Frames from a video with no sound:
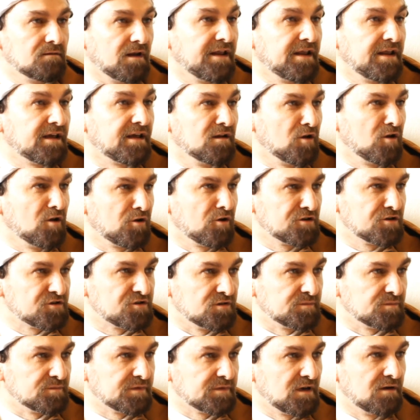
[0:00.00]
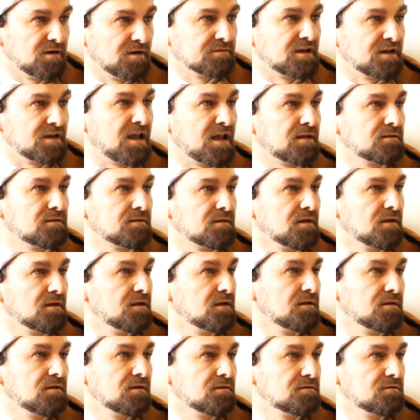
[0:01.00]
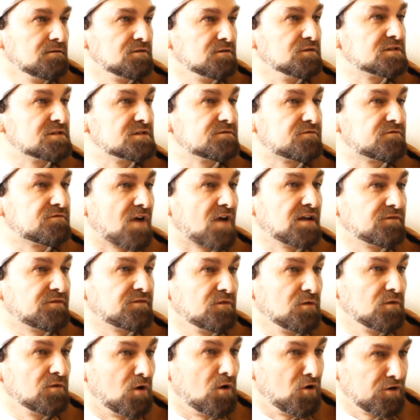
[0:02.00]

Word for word: the legal ownership of the land to its rightful